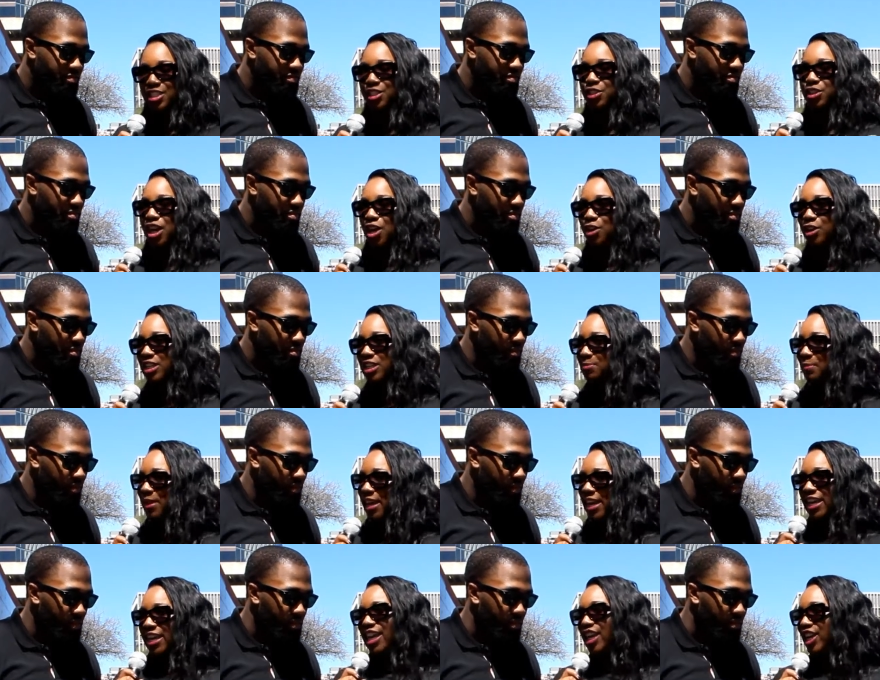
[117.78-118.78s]
Speaker 1: you notice
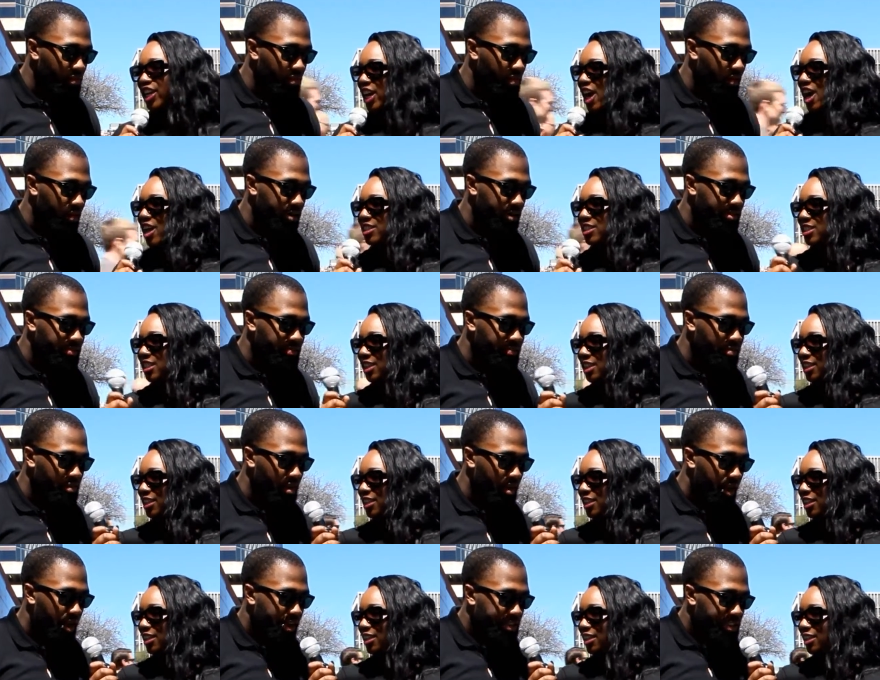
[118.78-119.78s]
being here in Austin.
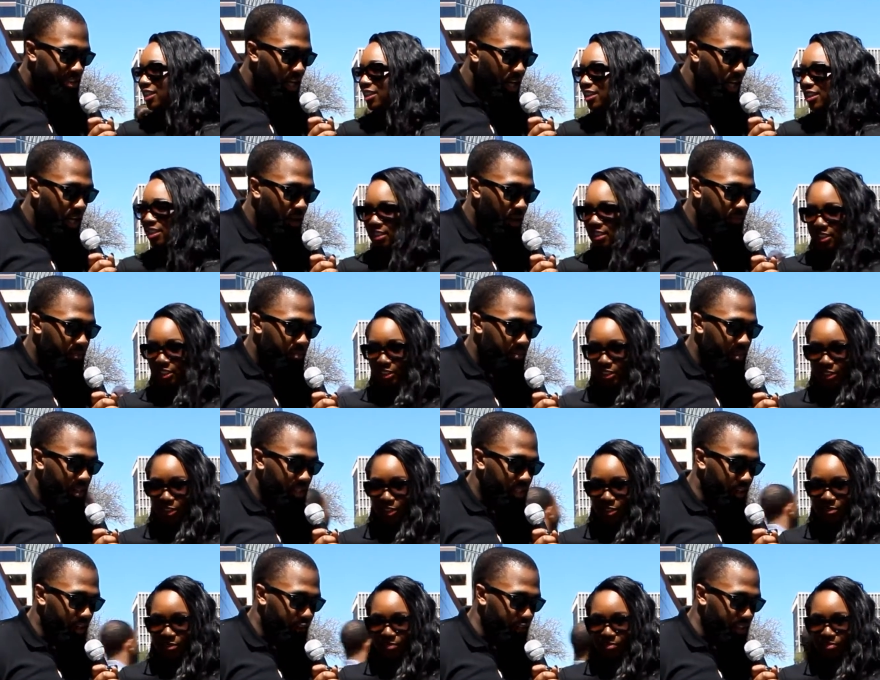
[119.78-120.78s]
Speaker 2: Um, the
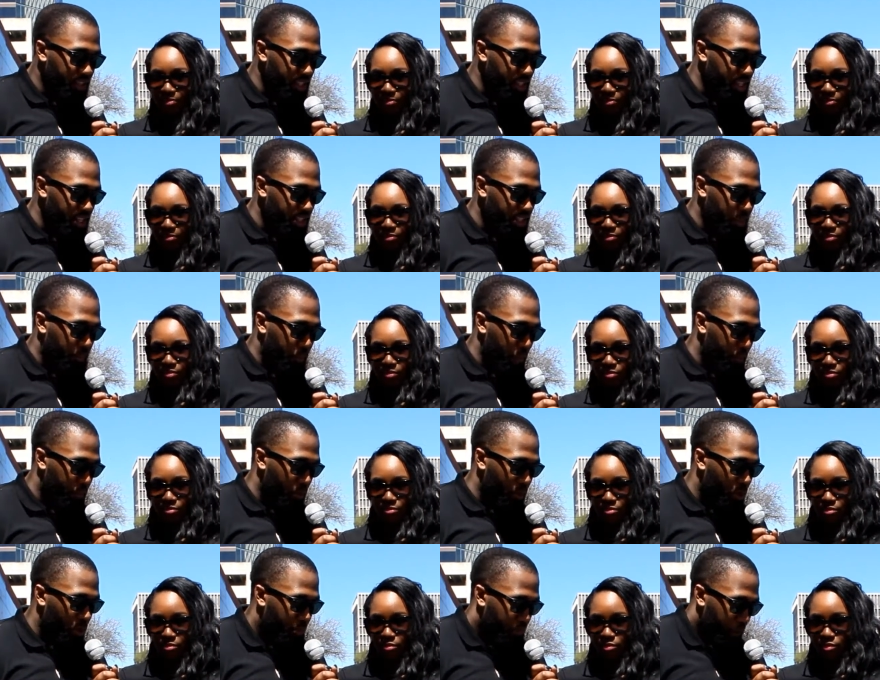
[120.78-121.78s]
difference is
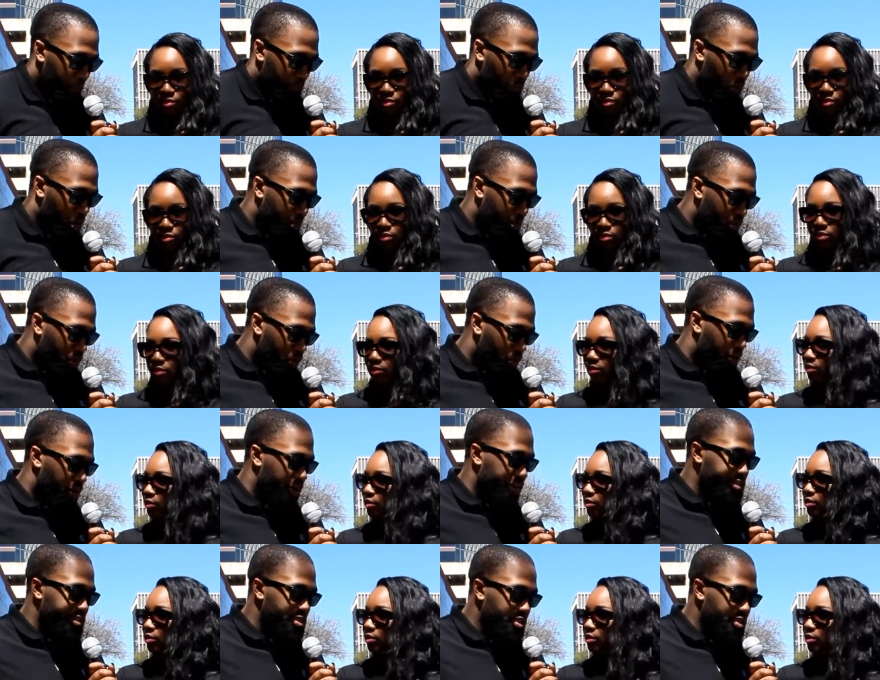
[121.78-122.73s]
people people are more